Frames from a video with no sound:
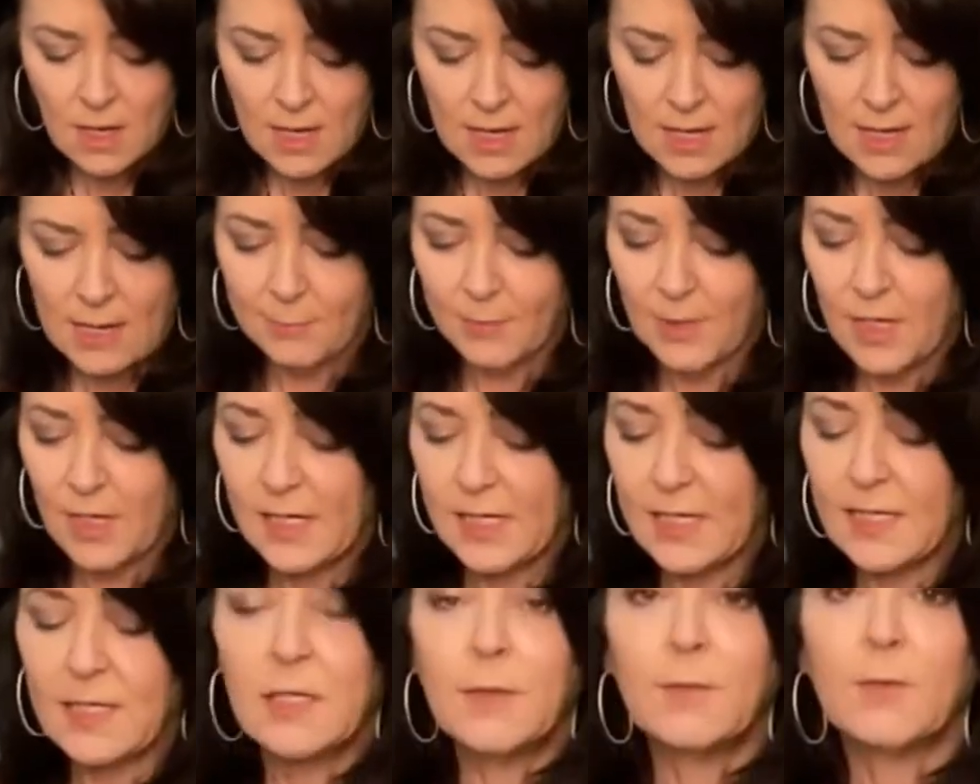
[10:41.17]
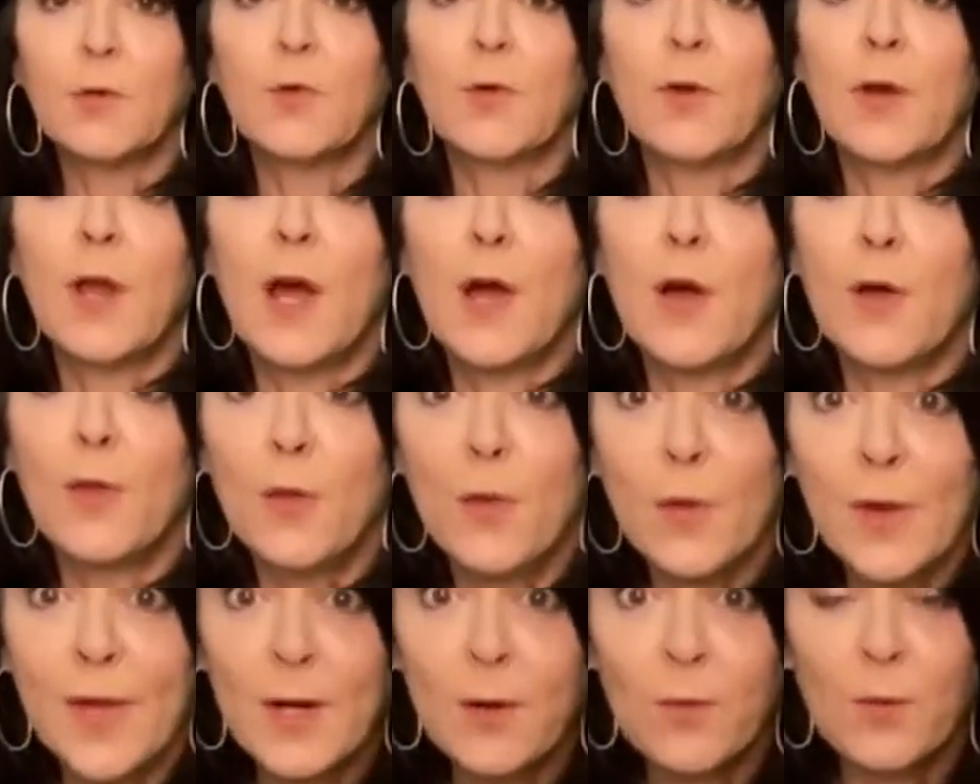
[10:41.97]
And I'm gonna end up going all
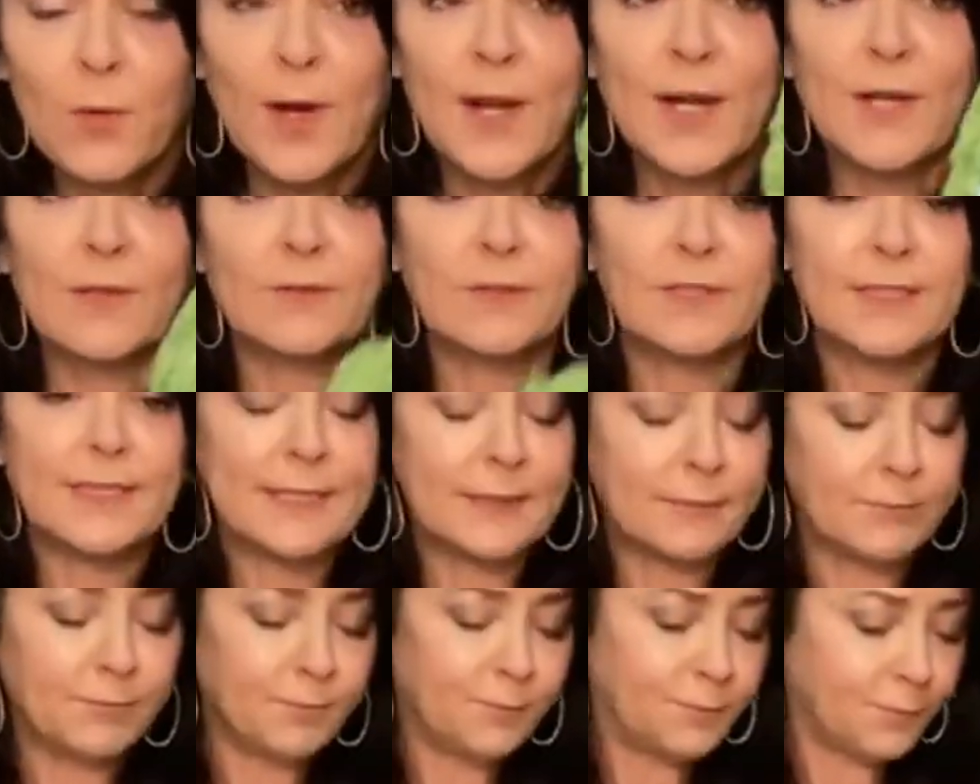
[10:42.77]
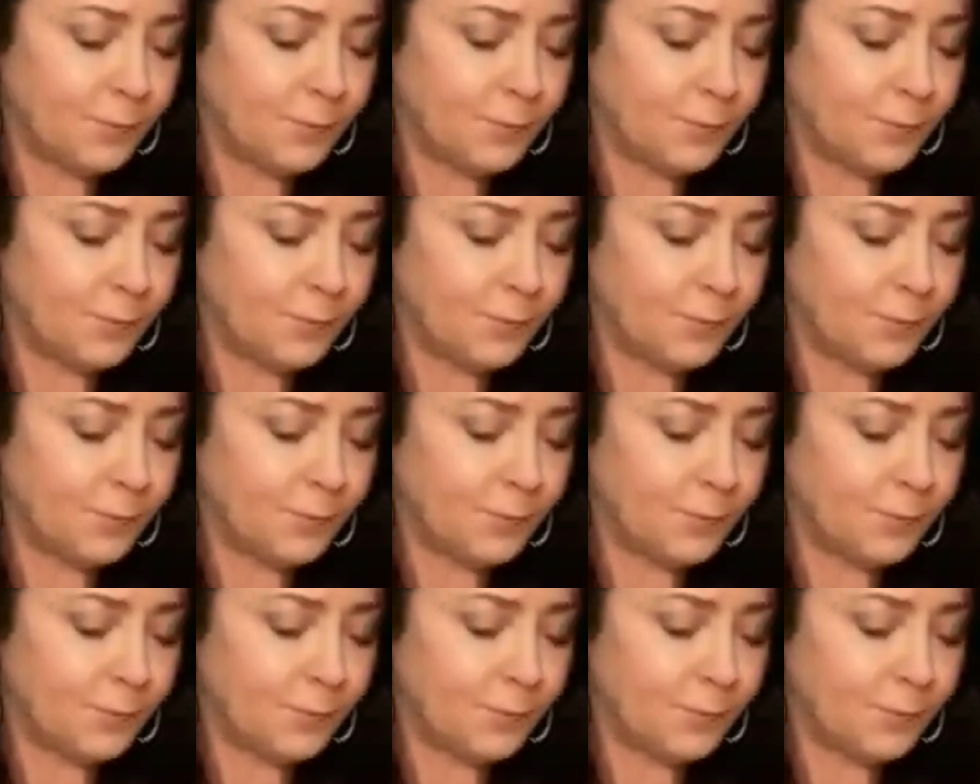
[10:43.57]
the way around it.